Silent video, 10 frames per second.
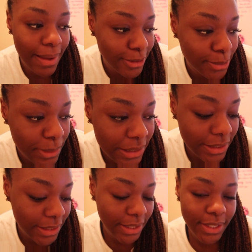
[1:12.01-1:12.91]

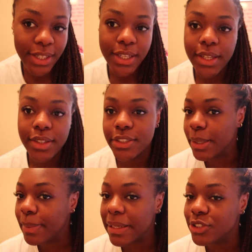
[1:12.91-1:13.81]
abdomen,
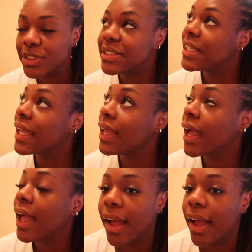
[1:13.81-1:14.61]
super interesting.